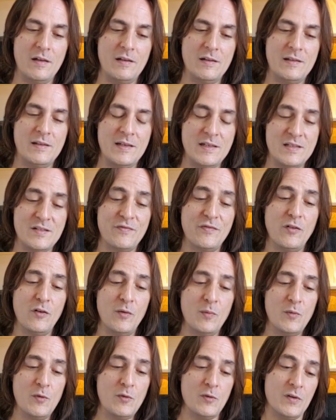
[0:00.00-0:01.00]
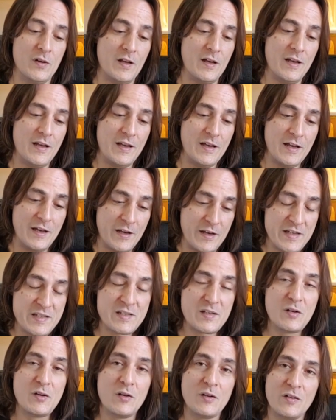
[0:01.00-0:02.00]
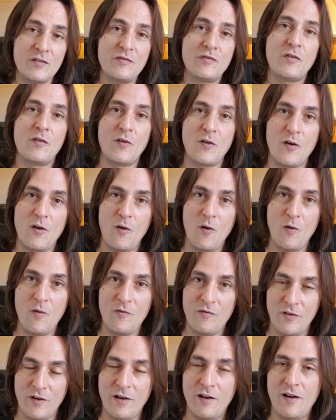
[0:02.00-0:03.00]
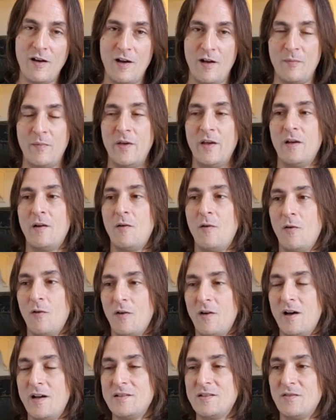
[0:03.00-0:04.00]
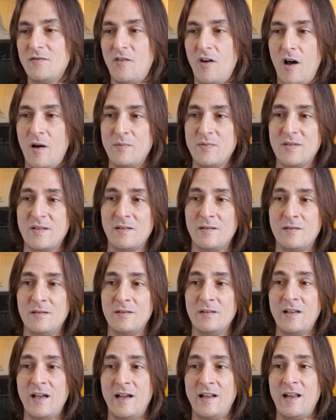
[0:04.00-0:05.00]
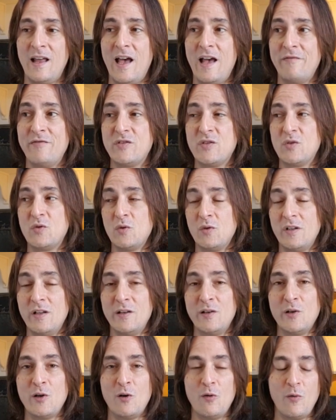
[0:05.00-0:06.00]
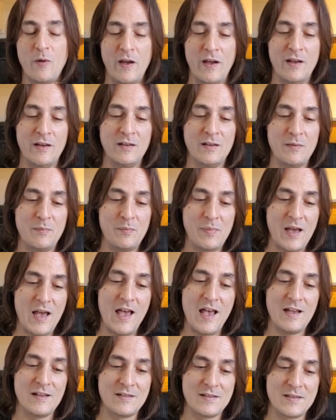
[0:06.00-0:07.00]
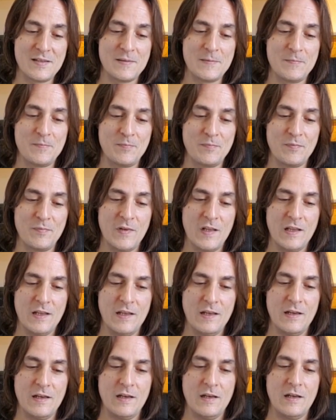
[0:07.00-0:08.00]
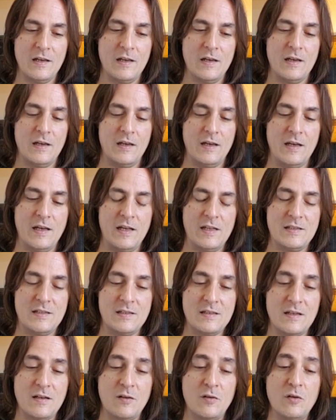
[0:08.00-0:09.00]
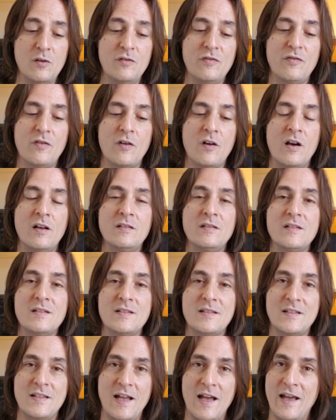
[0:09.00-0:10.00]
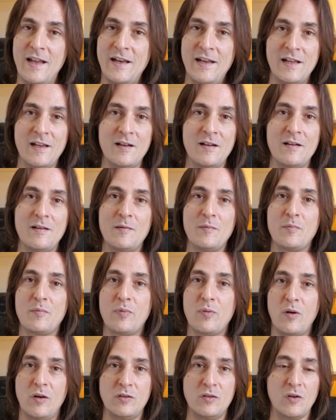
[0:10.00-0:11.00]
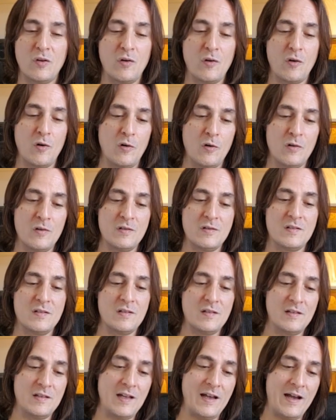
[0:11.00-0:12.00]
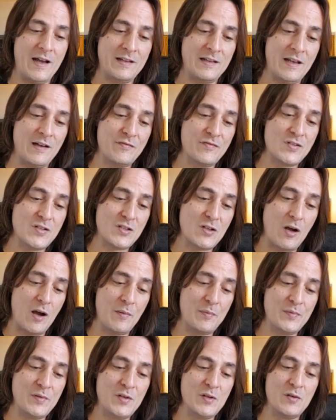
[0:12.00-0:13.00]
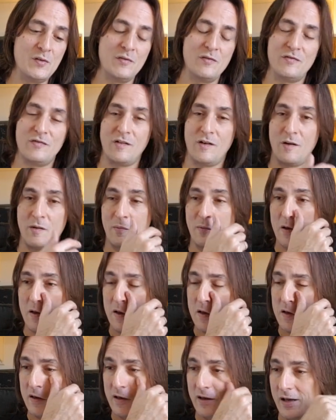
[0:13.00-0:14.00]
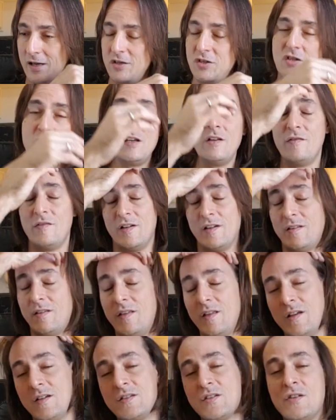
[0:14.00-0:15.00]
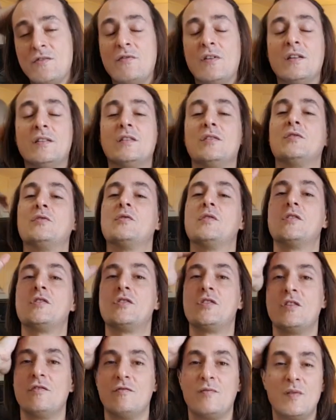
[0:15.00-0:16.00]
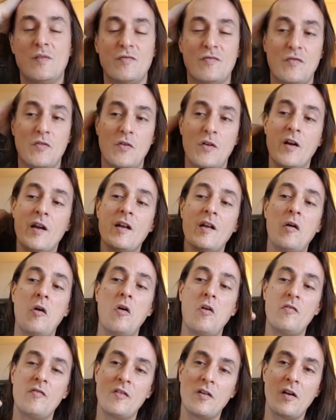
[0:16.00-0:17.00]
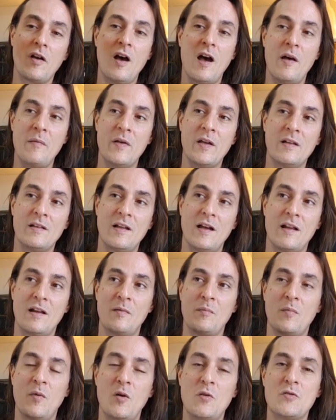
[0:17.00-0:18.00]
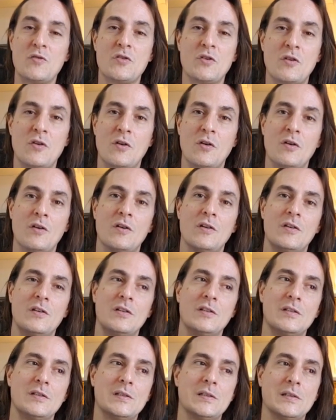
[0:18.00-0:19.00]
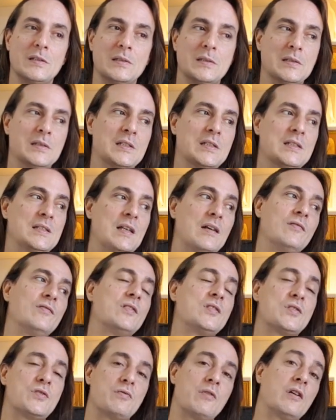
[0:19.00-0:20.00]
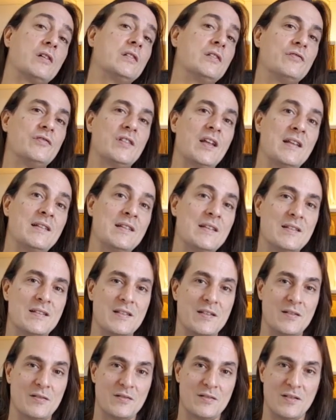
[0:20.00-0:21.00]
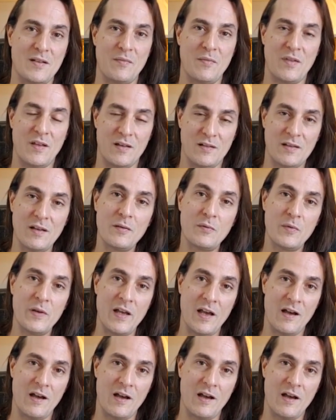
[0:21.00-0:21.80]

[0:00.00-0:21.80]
this full moon is good for overcoming all kinds of obstacles that have stood in your way in the past. It's good for understanding protocols that have stopped you from achieving things you wanted to achieve before and overcoming that emotional self-destructive tendency or something that we